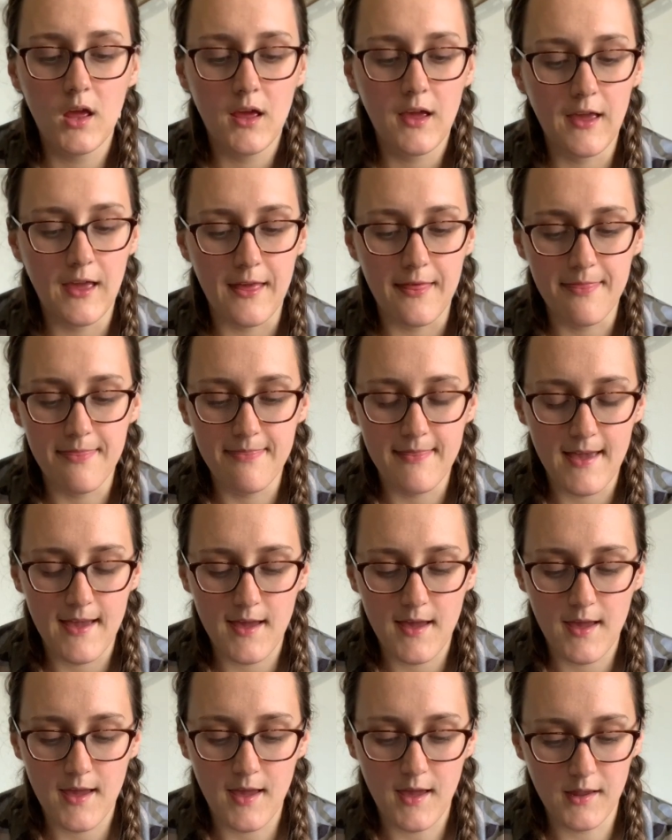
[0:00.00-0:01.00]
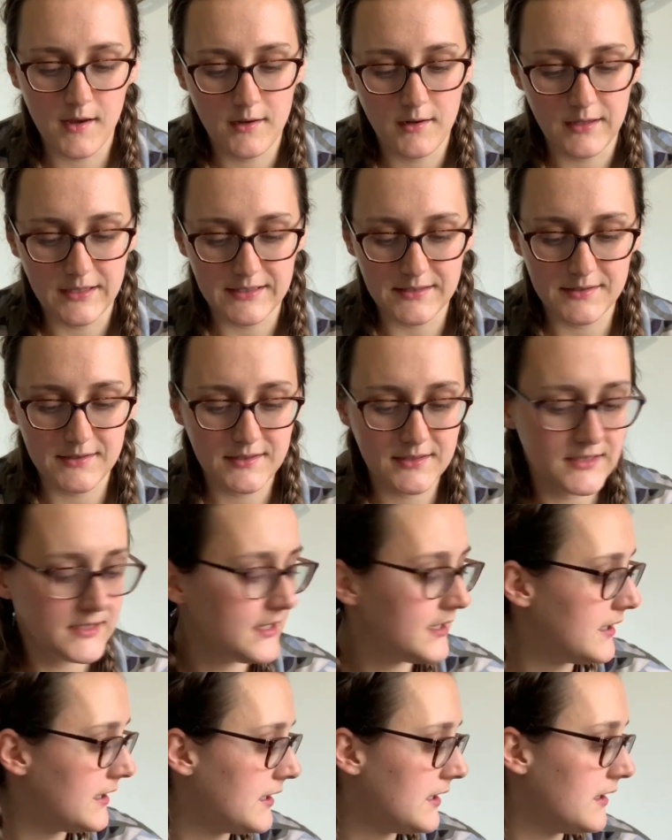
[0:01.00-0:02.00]
And then let's
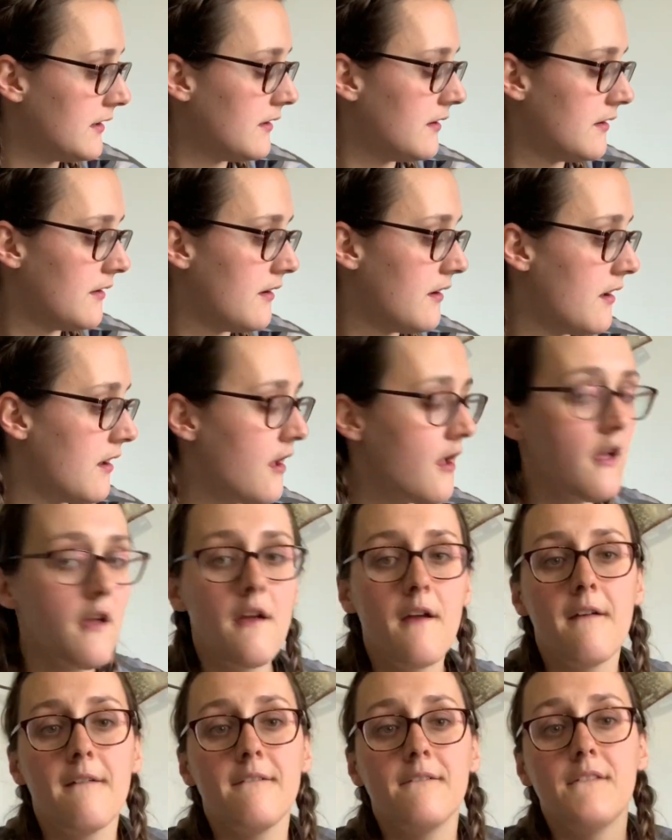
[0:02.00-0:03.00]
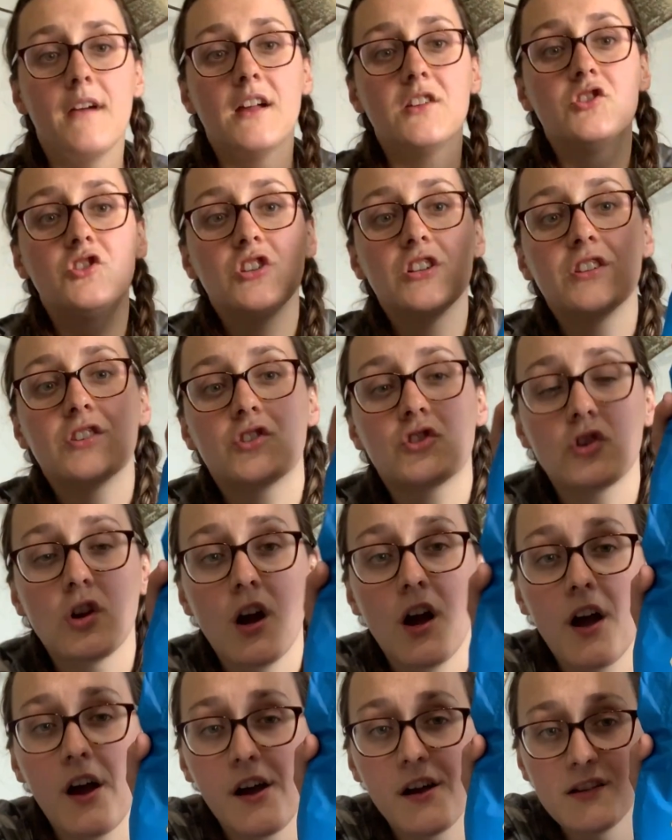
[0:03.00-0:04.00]
see, veggie
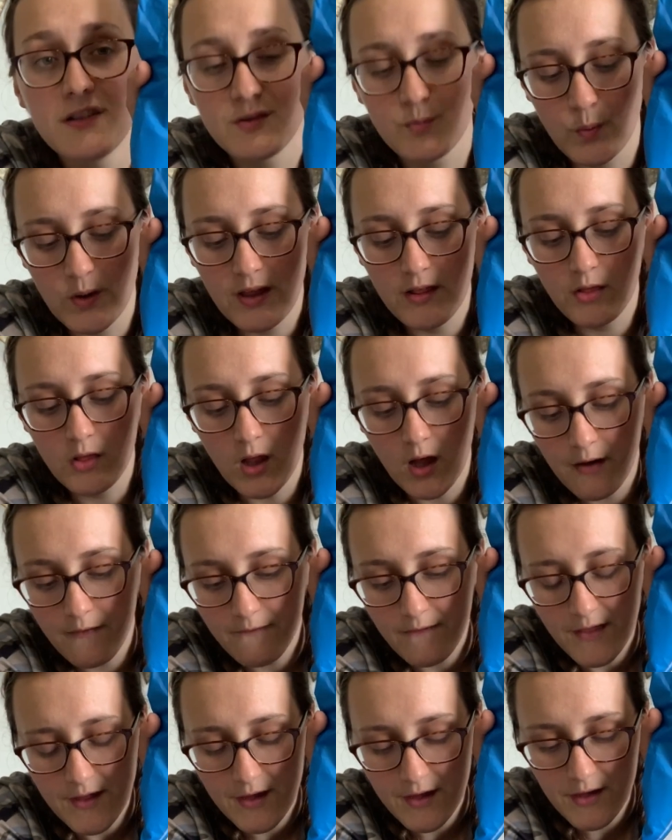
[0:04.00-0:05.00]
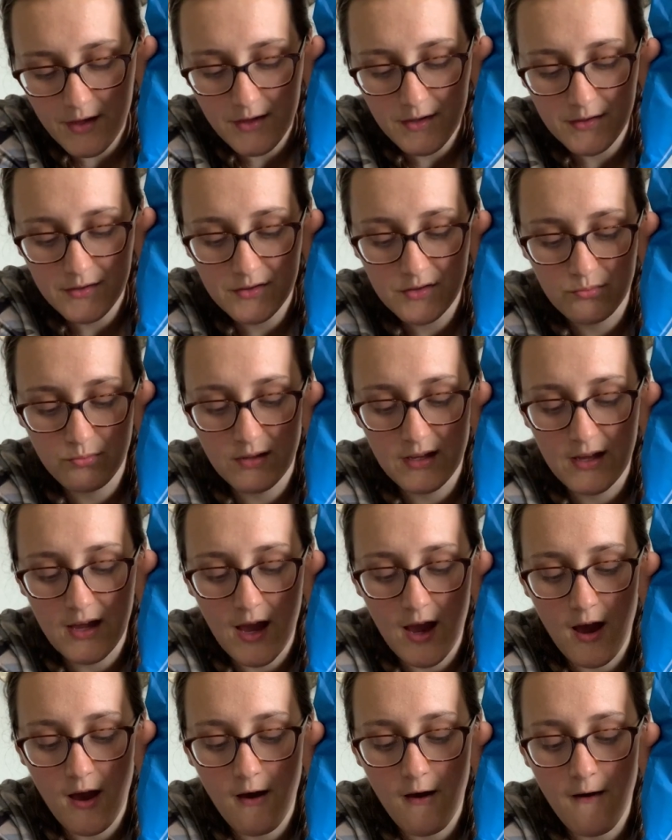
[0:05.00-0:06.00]
straws. We love these. We
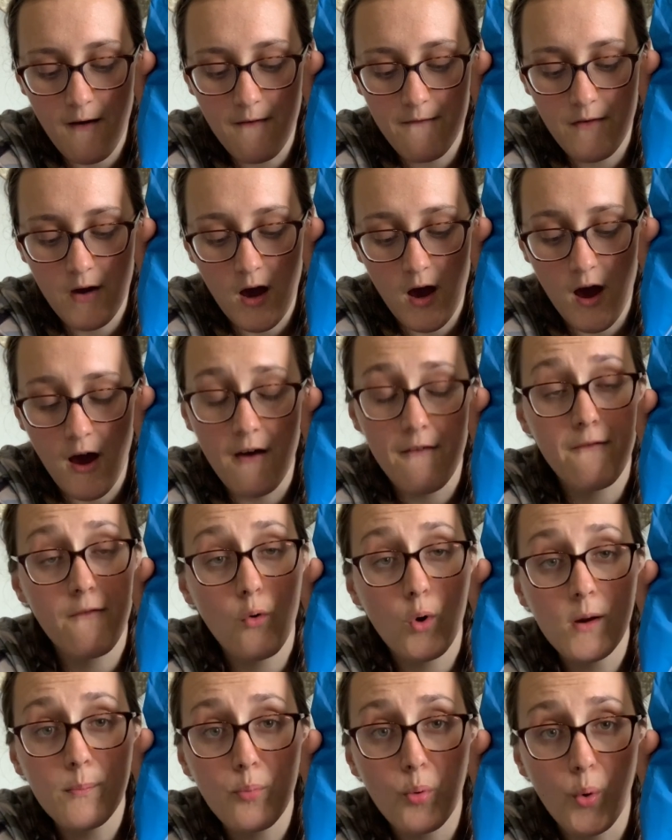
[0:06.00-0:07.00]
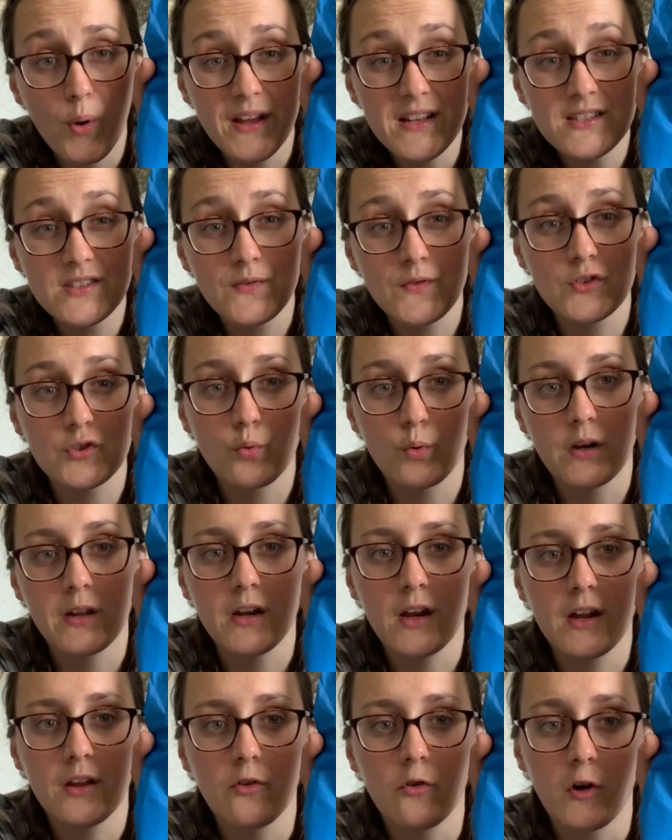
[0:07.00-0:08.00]
have 4 points for
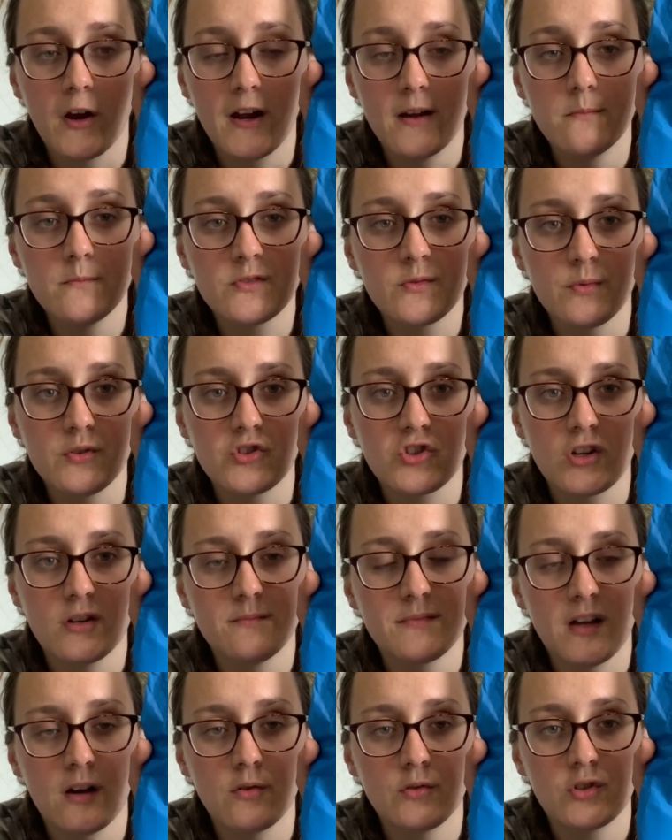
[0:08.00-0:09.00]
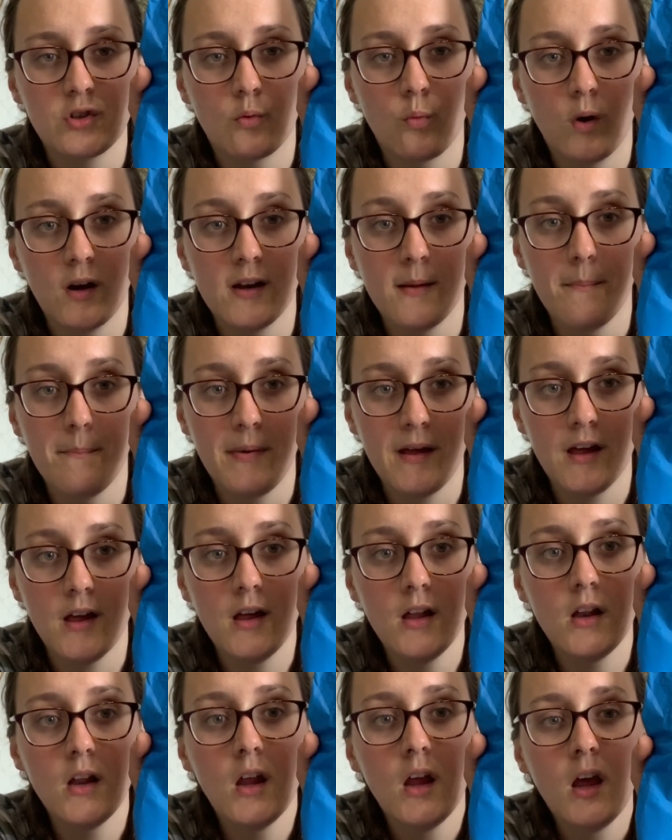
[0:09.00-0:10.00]
29 grams, which comes out to quite a
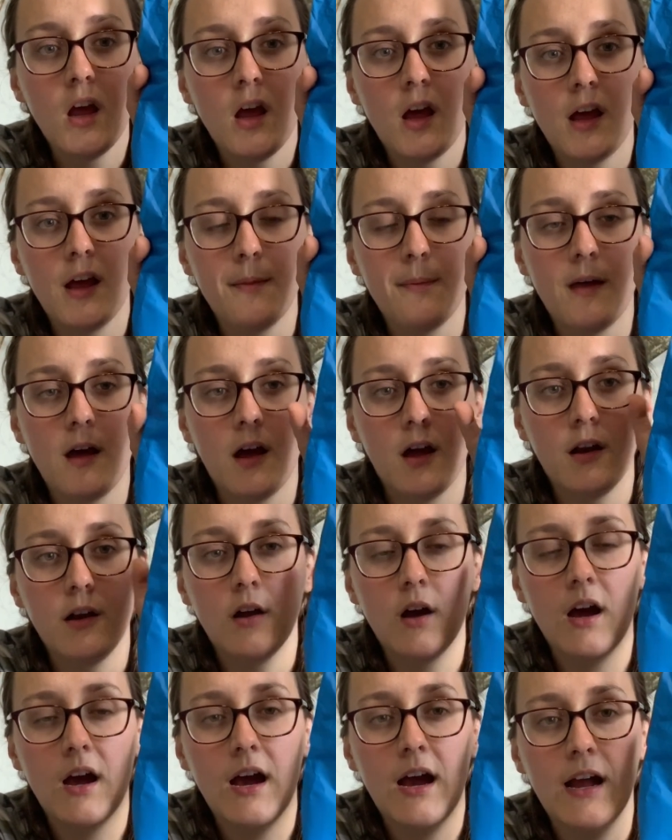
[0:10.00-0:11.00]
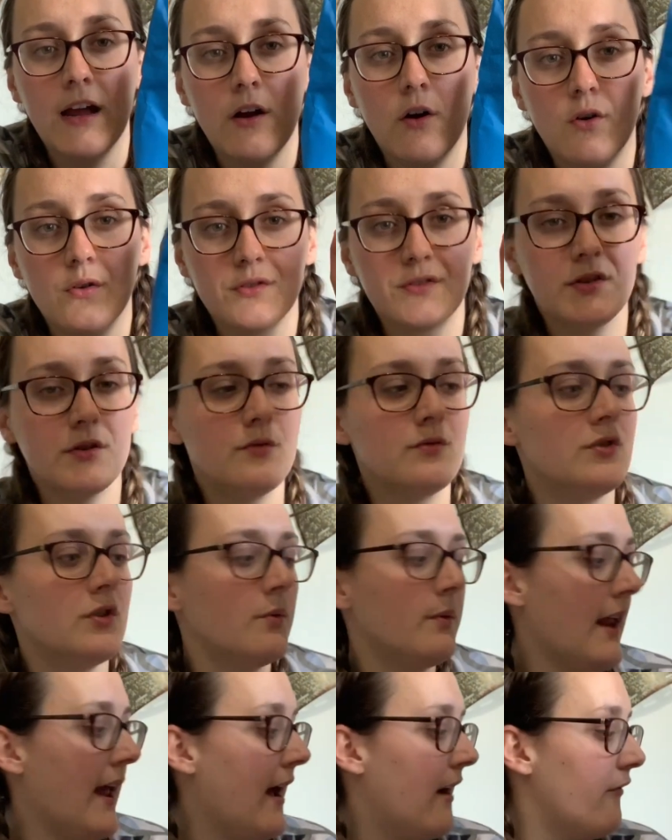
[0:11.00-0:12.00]
bit. And then I also
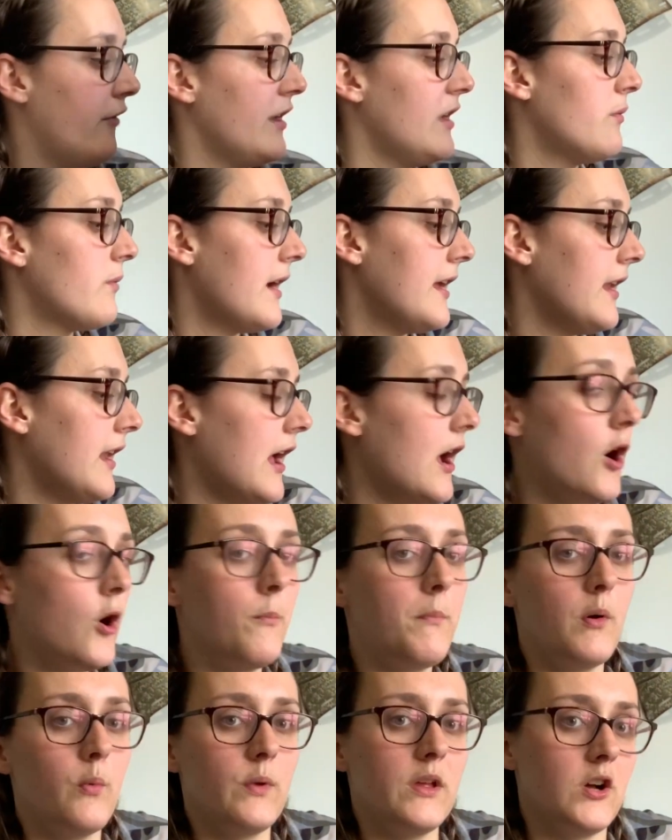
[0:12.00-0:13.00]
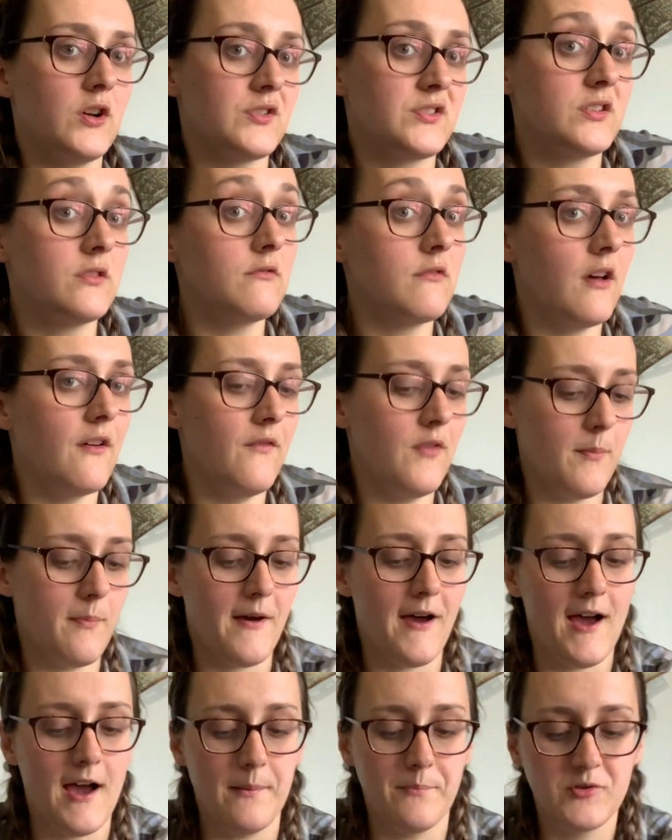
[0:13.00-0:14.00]
don't have any right now, but we also love the
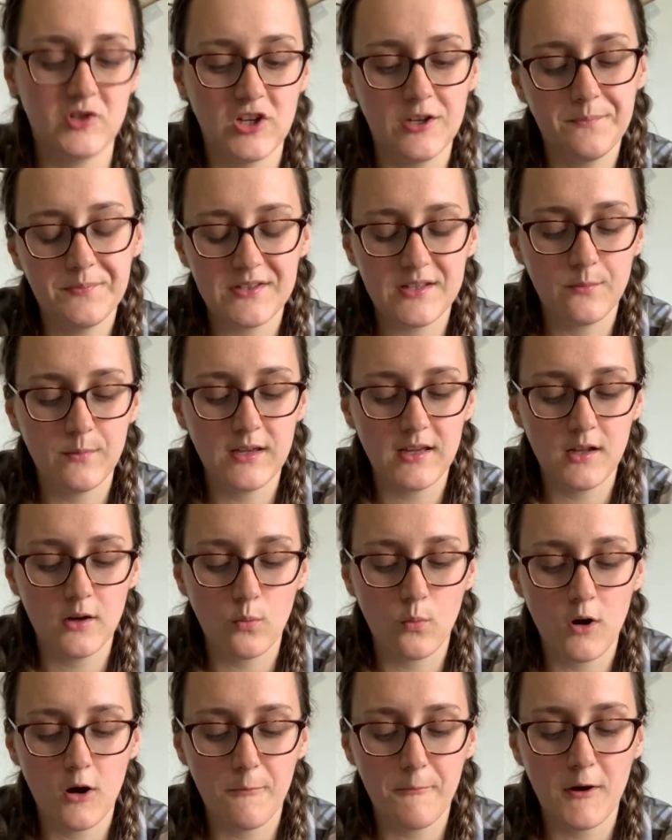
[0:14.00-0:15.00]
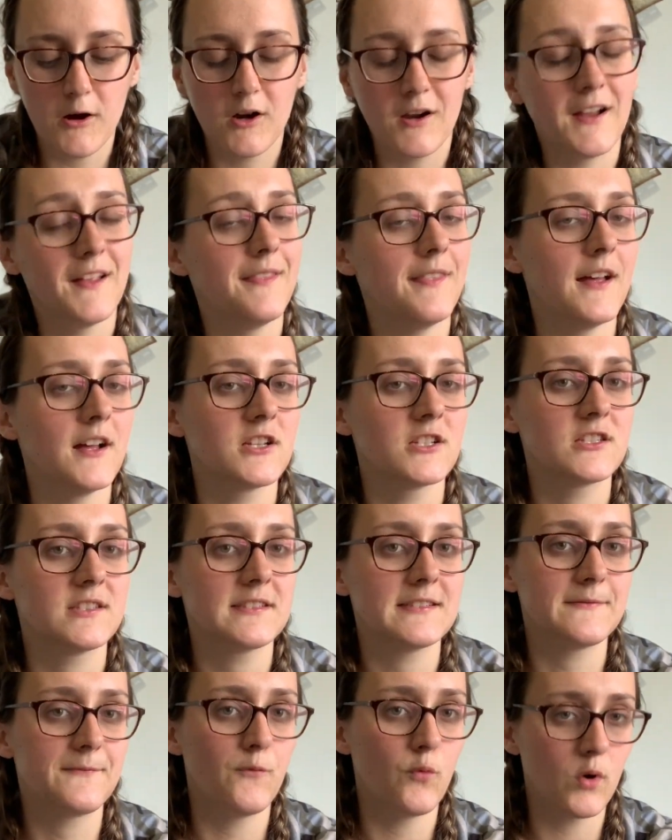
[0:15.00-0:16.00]
pop chips that we get at Walmart, and
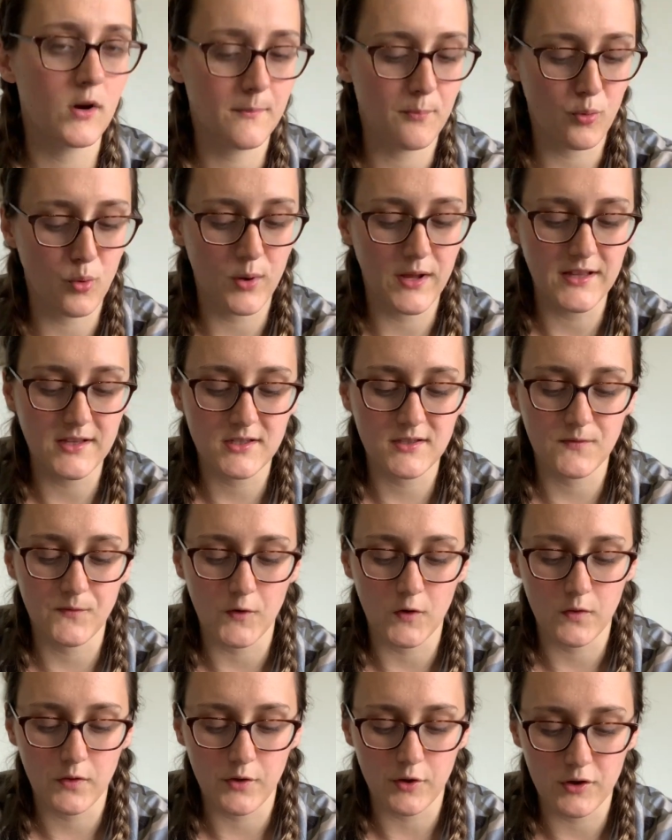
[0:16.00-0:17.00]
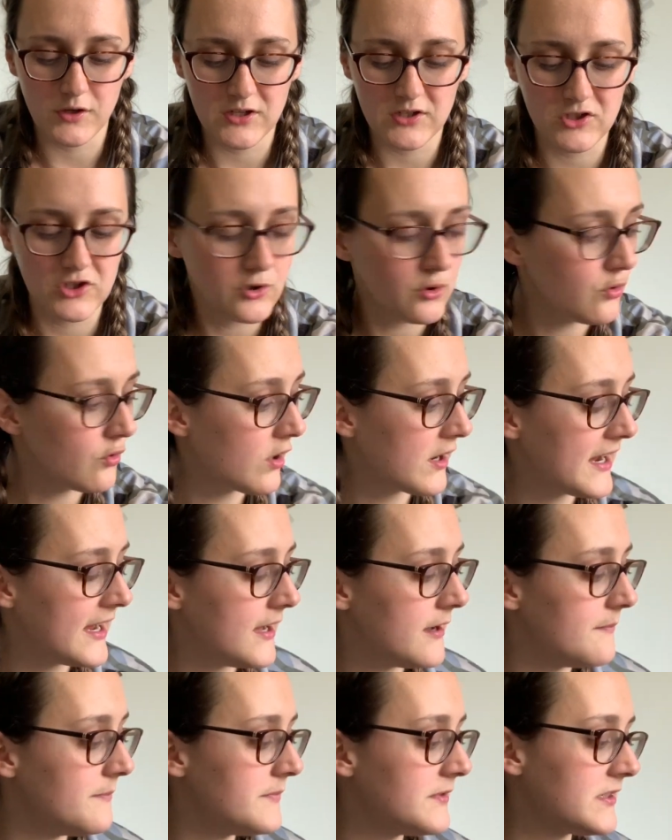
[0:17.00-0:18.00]
that's 4 points for 32
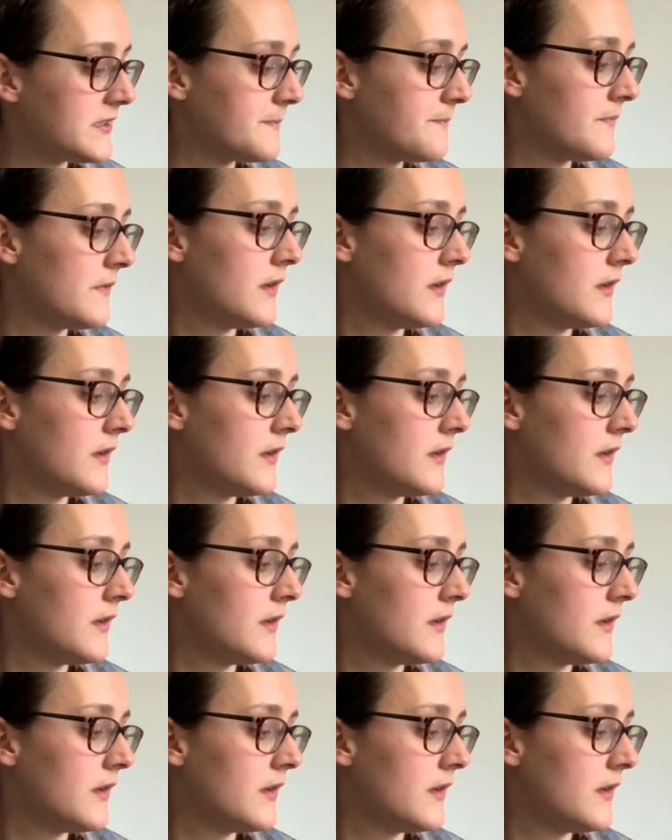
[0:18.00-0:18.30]
grams.